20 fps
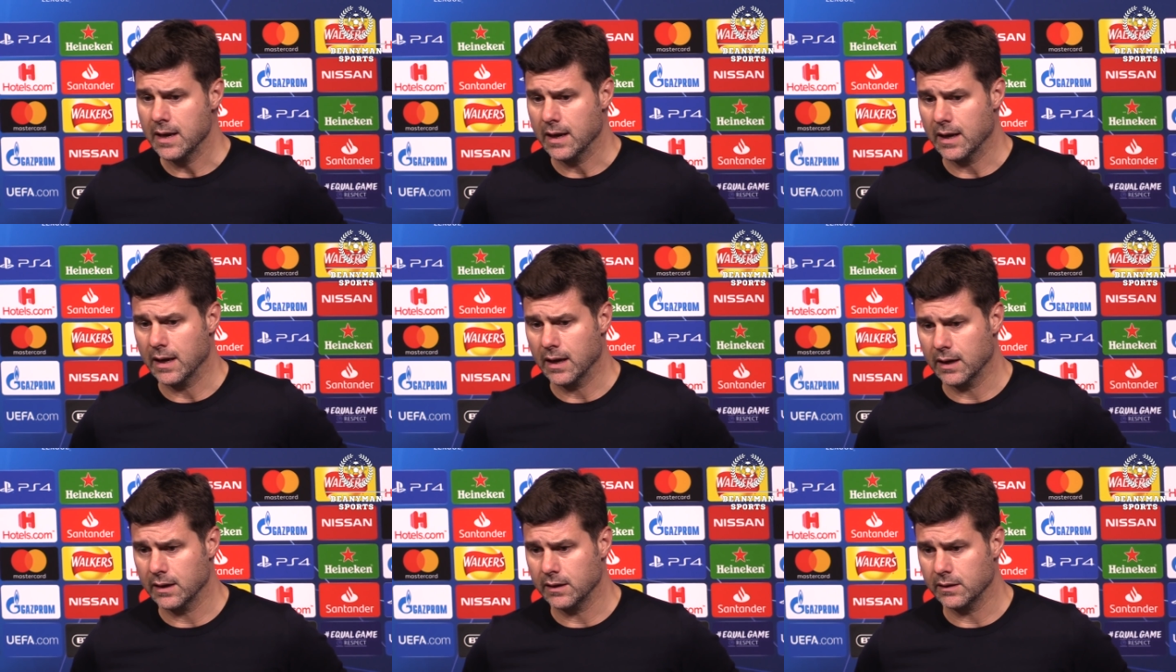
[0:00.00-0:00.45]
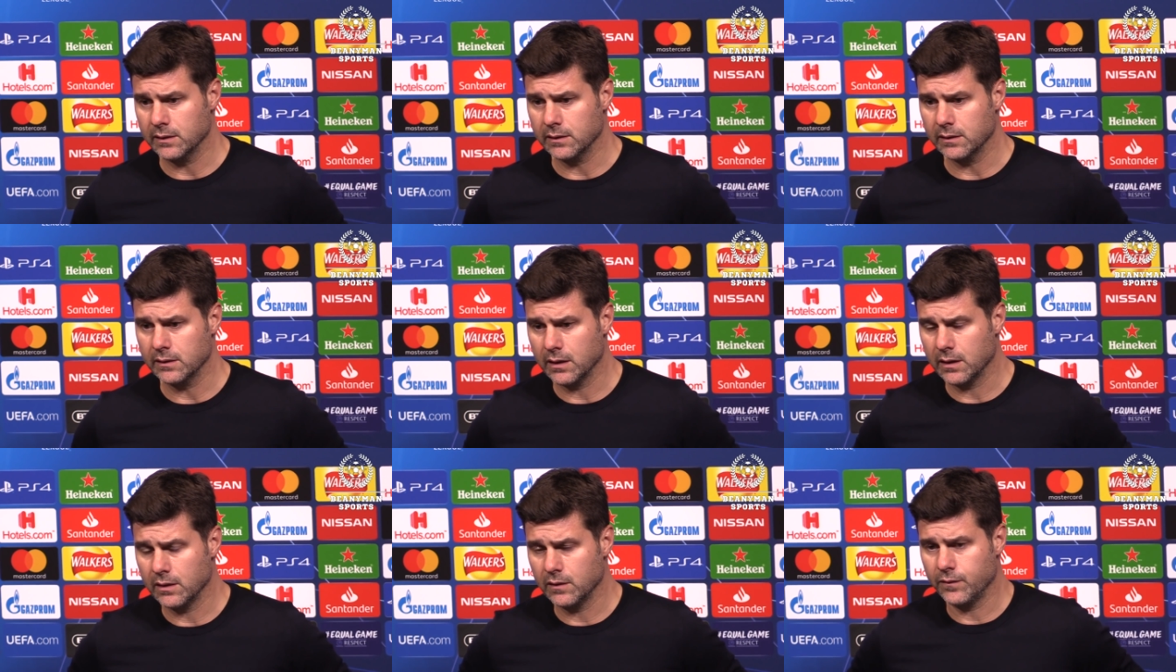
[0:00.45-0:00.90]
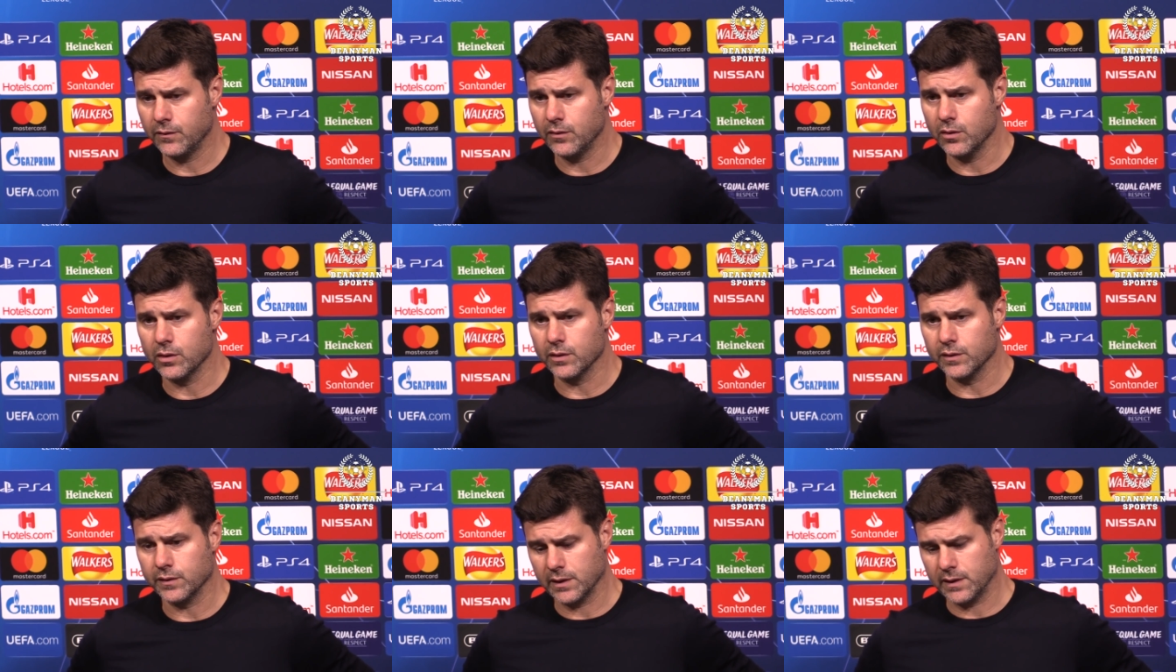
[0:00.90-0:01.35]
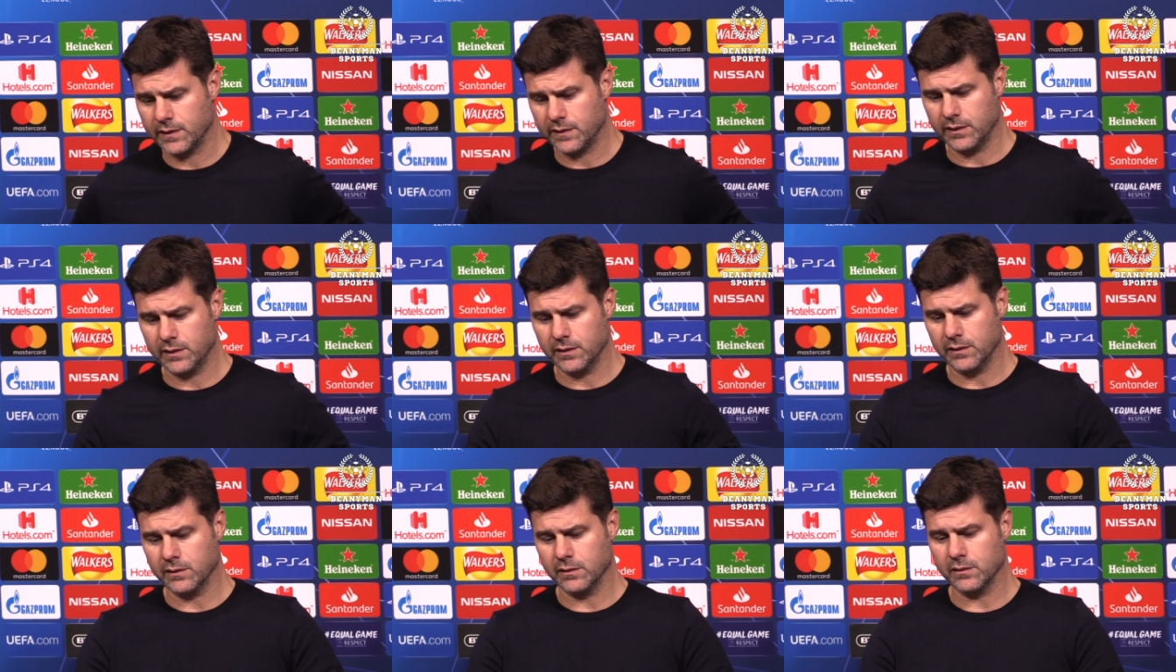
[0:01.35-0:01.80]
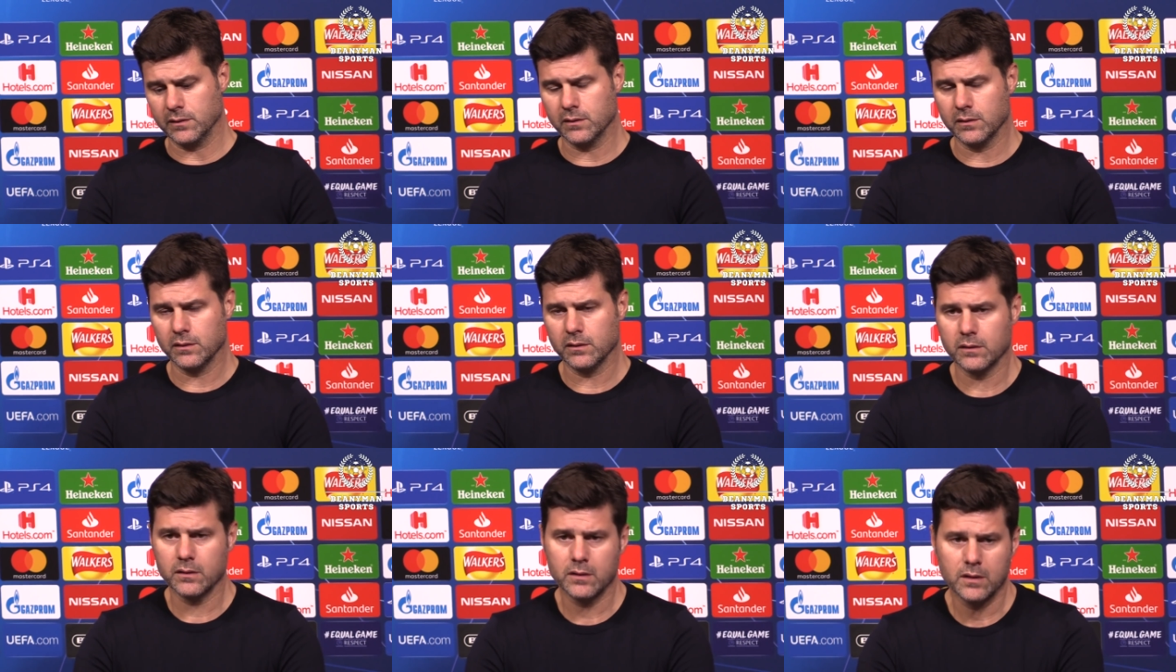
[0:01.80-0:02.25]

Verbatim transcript: And, and of course, I think